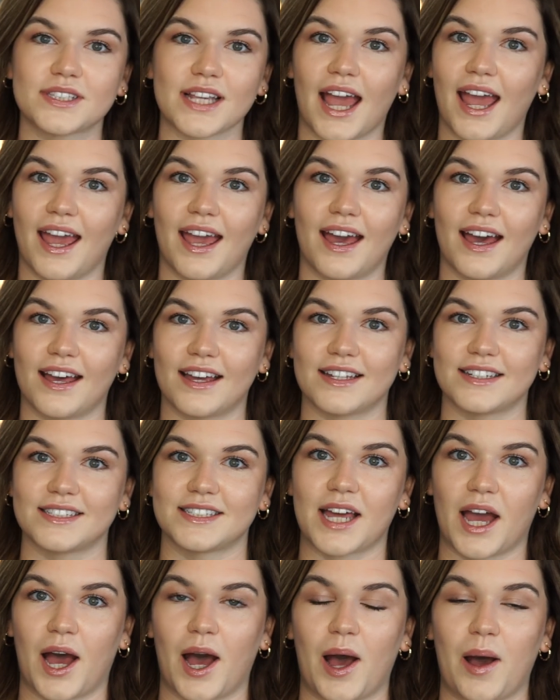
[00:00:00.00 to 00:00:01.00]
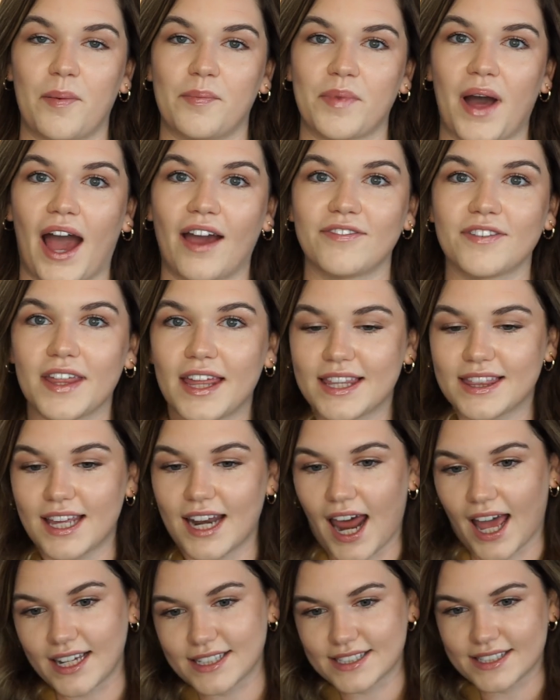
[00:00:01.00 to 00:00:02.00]
And I feel like the
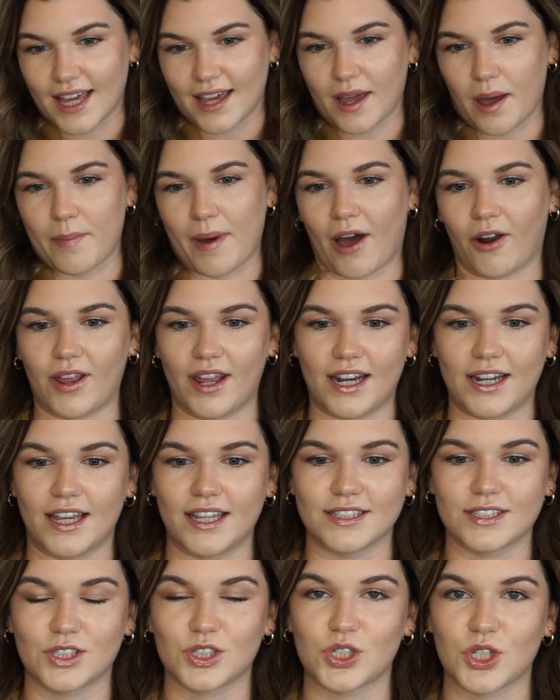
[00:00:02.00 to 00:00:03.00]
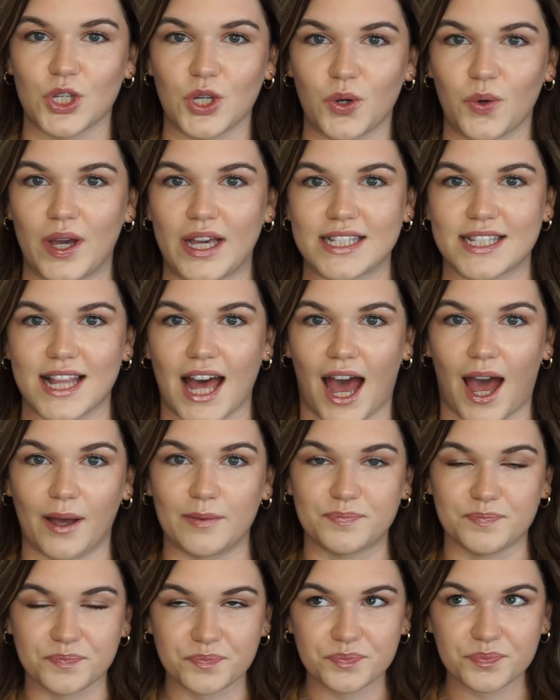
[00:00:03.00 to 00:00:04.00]
nice thing about it is that